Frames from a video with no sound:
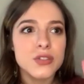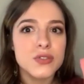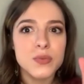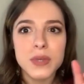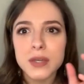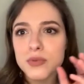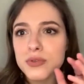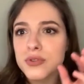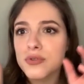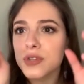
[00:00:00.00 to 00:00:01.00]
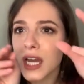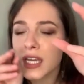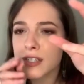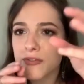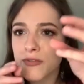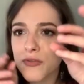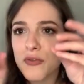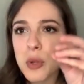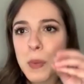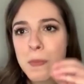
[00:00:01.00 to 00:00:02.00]
to be able to kind of,
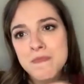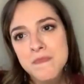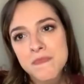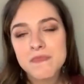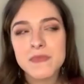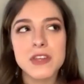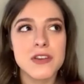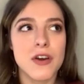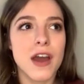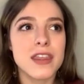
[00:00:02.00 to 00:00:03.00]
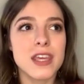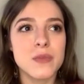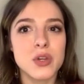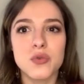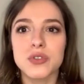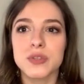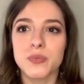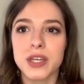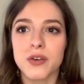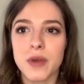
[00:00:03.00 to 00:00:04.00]
you know, I think it'd be cool to
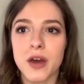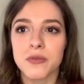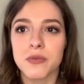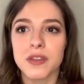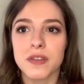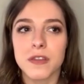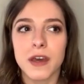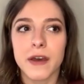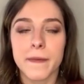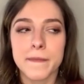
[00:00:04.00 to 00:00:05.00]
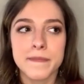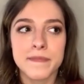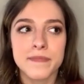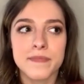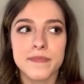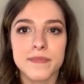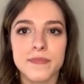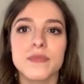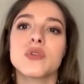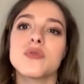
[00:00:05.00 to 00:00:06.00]
play around with um,
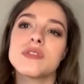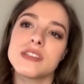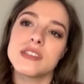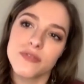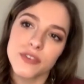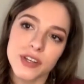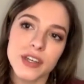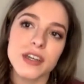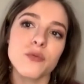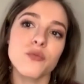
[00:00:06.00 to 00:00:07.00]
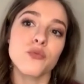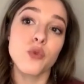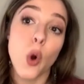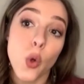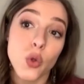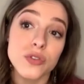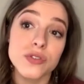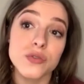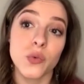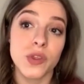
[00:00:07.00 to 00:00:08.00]
those different
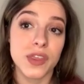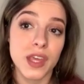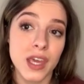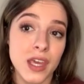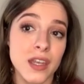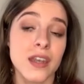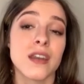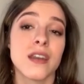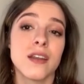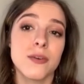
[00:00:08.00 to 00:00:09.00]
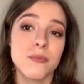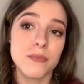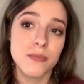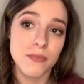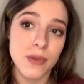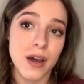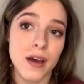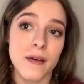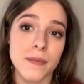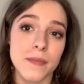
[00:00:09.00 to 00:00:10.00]
roles within
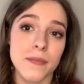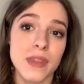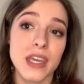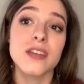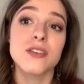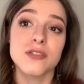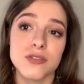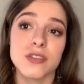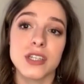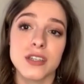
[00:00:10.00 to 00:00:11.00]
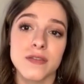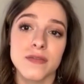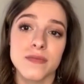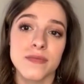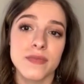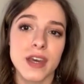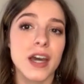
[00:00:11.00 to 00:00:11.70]
um, the industry. Yes.